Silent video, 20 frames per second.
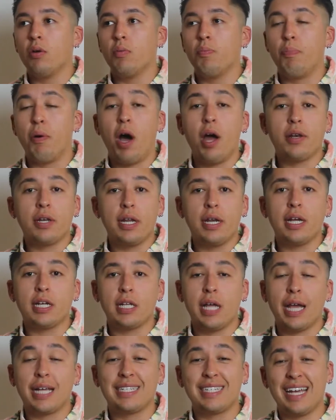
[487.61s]
bonded
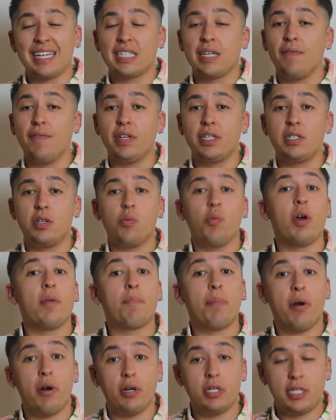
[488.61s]
excessively to one
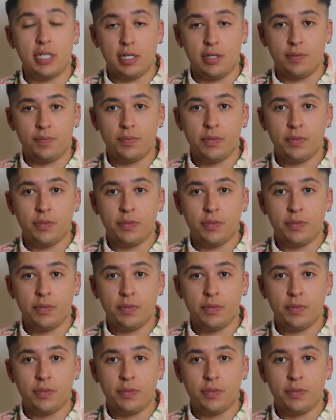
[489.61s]
person.